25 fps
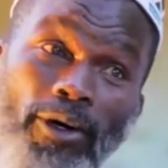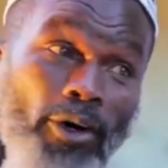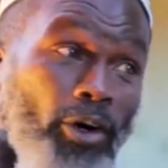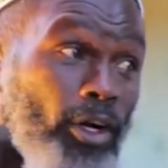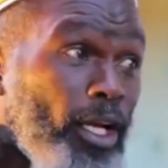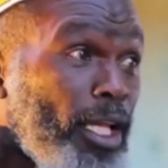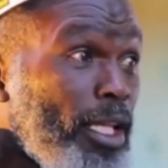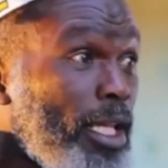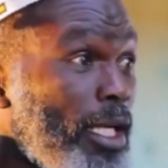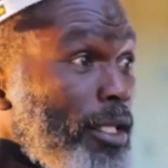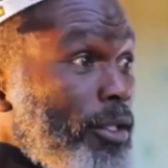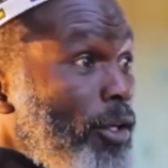
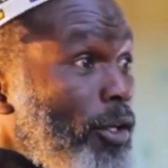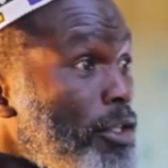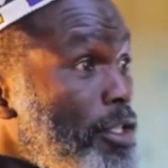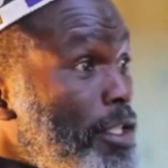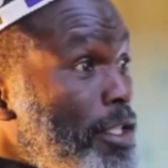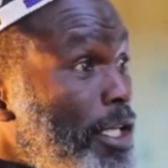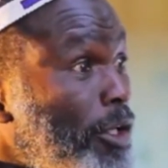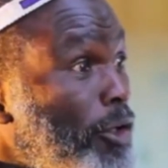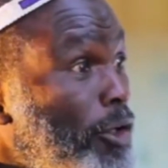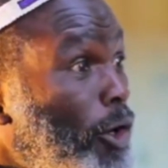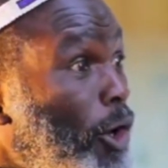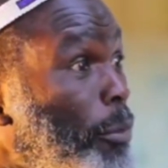all other
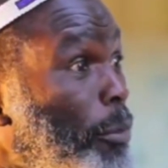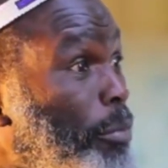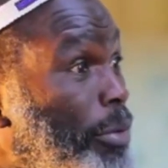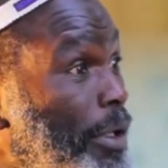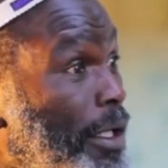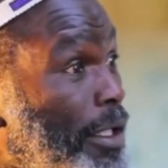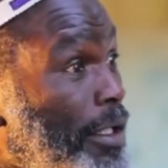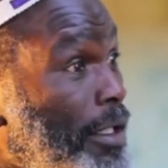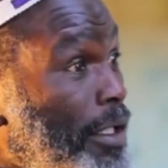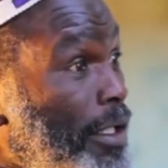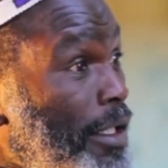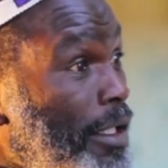doors can
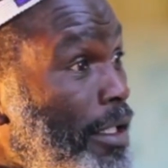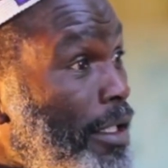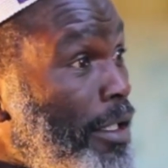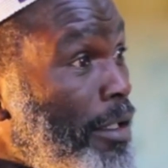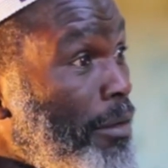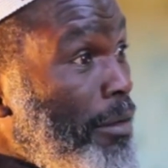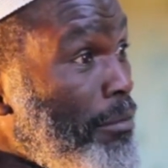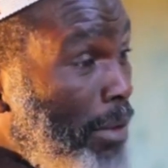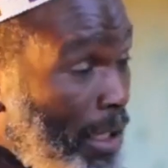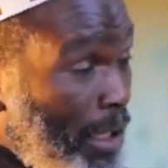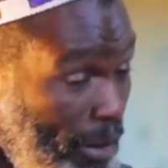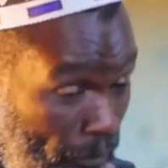open.
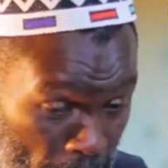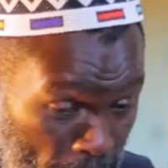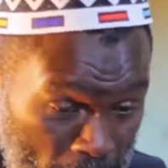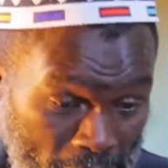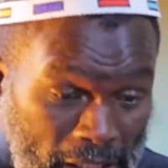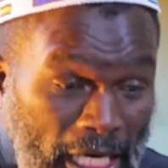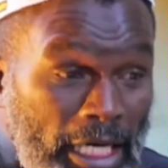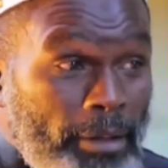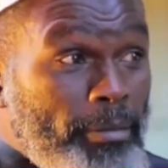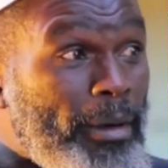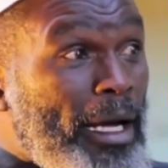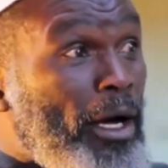But if you
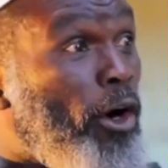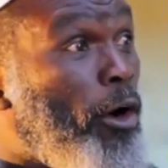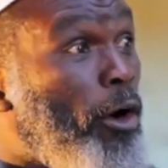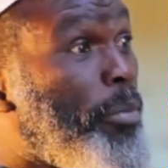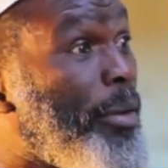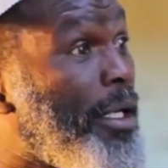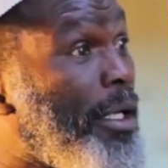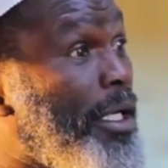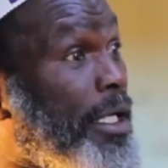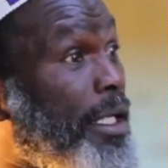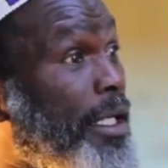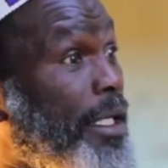start by
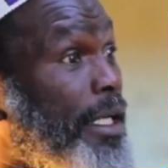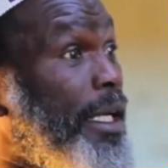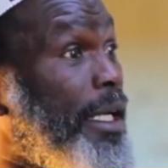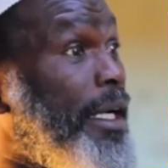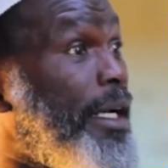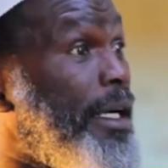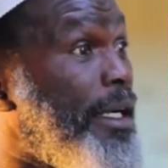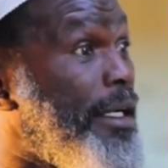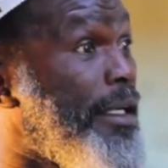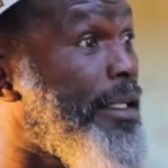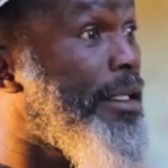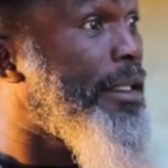opening
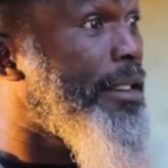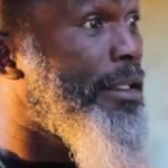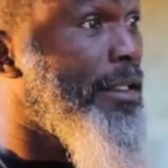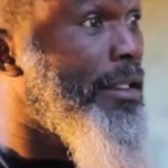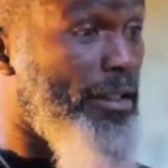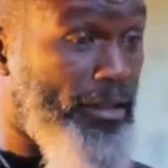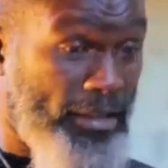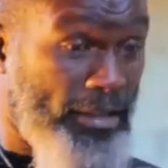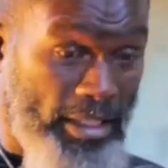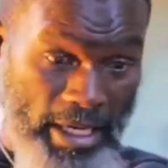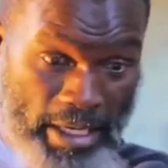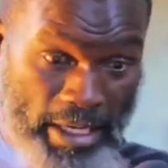here,
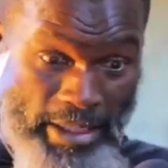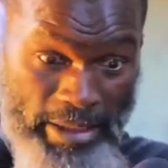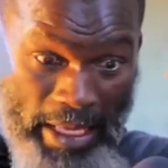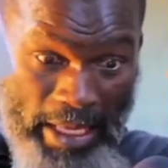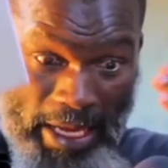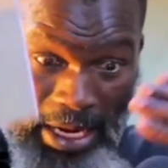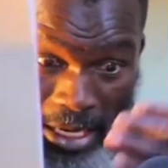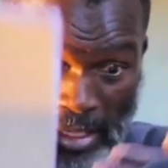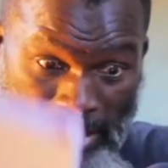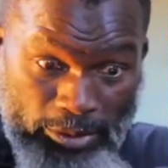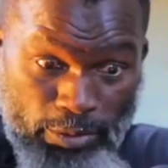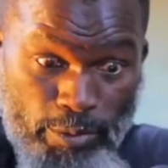and
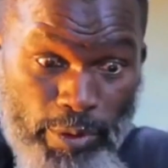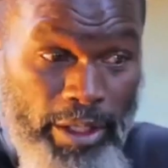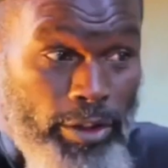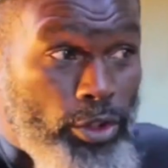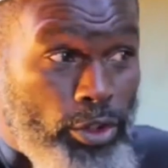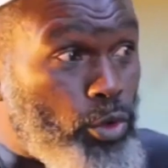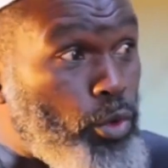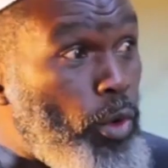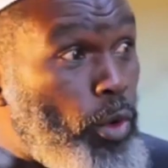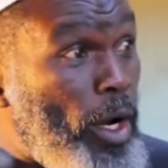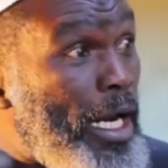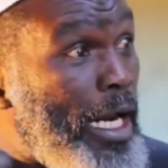then
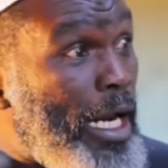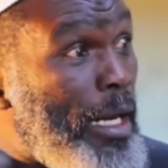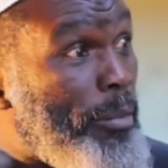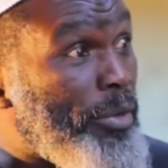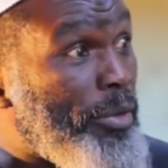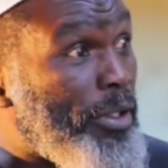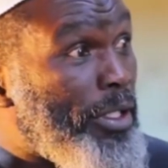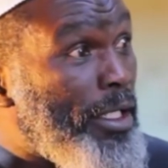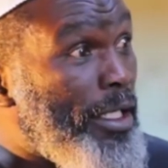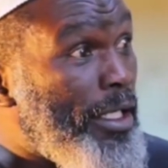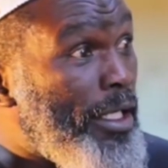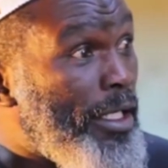we swell
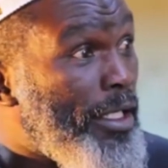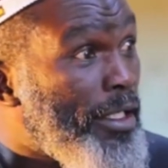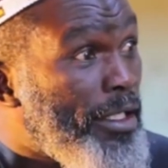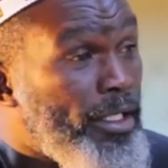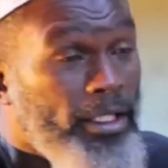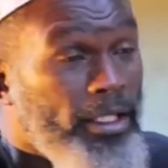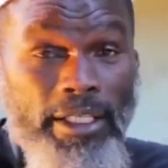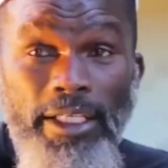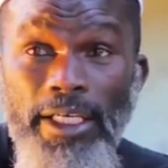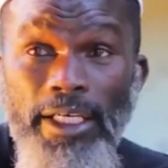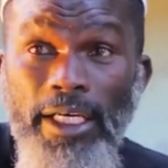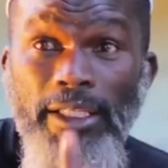up here,
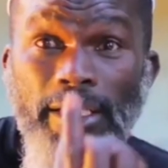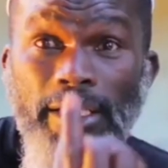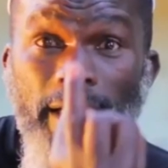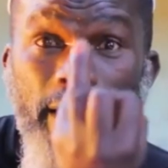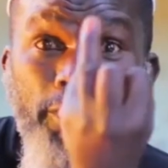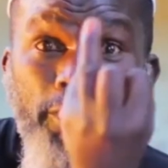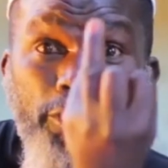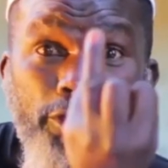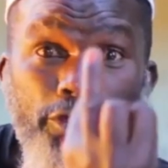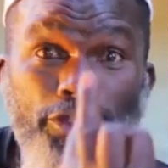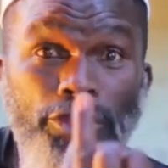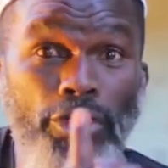and
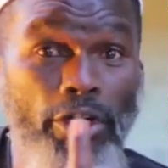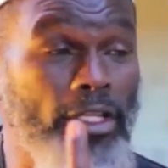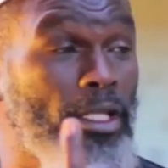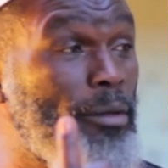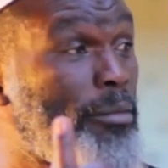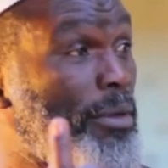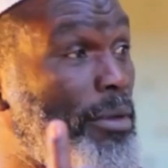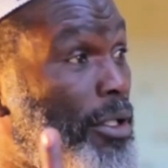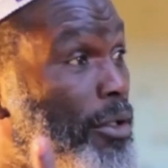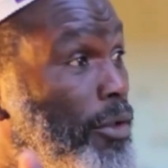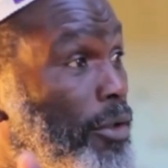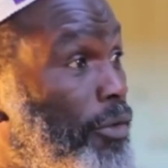then you show
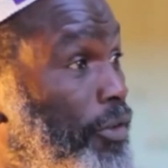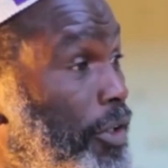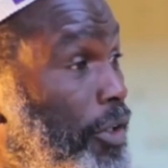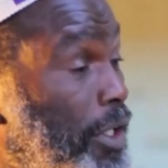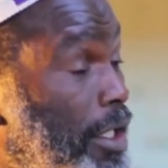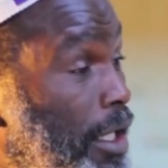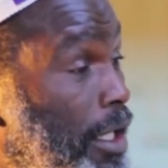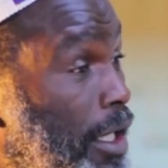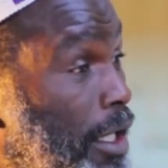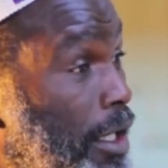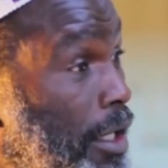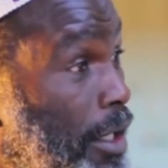the middle
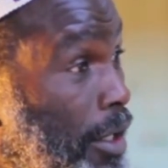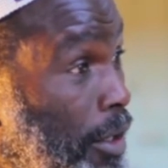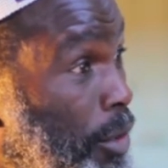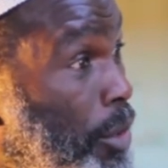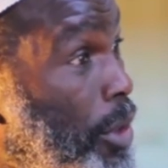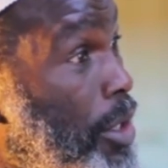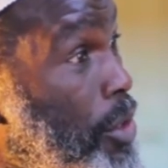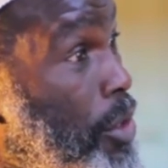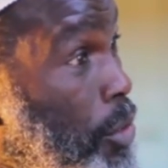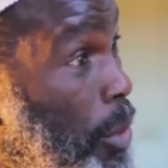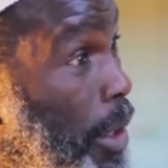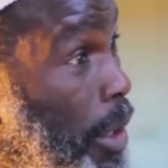finger,
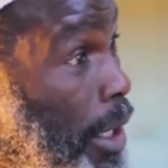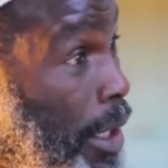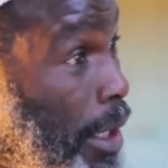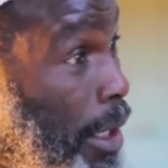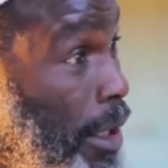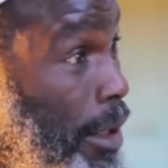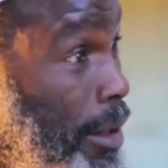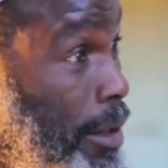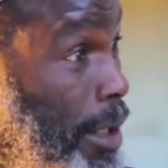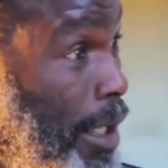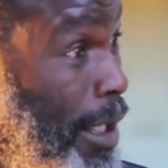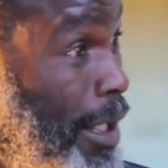you are
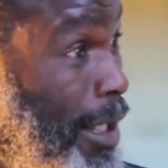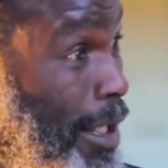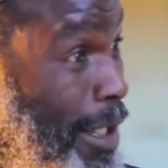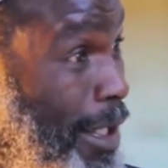swearing.